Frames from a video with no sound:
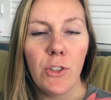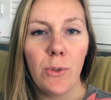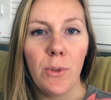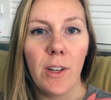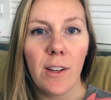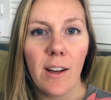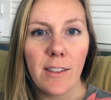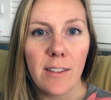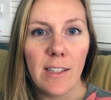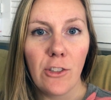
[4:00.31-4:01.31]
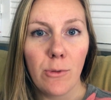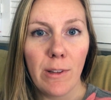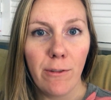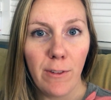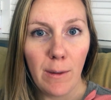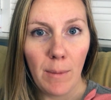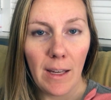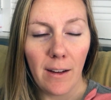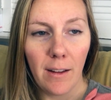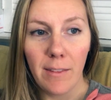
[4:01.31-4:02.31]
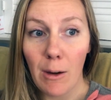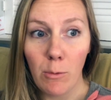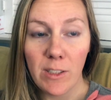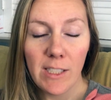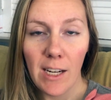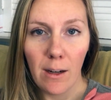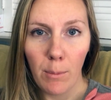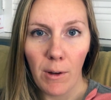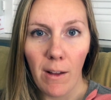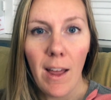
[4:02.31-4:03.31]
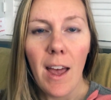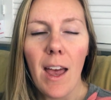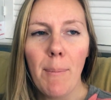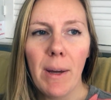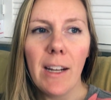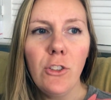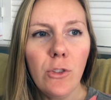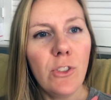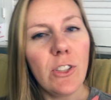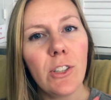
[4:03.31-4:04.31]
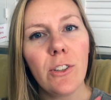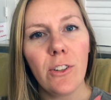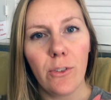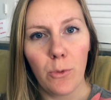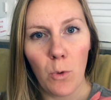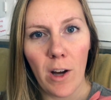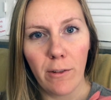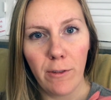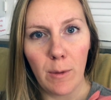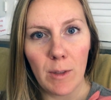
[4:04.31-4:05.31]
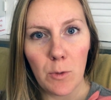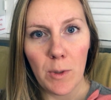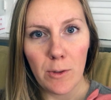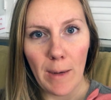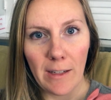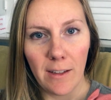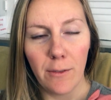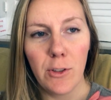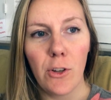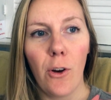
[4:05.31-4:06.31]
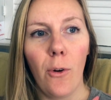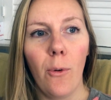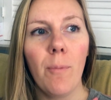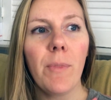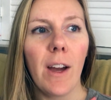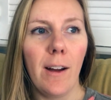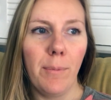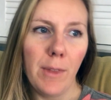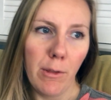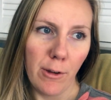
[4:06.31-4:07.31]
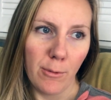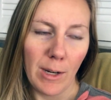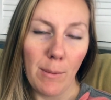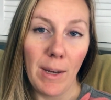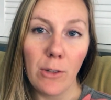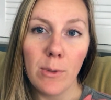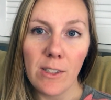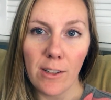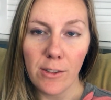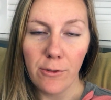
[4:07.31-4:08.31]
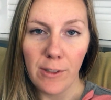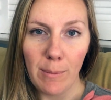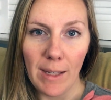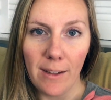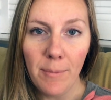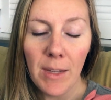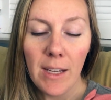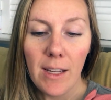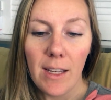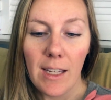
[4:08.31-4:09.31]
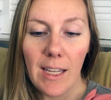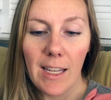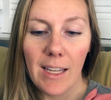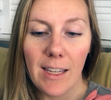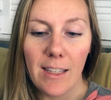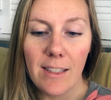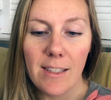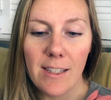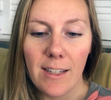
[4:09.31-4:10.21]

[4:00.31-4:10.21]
to the consultation with a female. That was terrible, but I do still want a female's perspective, so the third one I picked was also female. And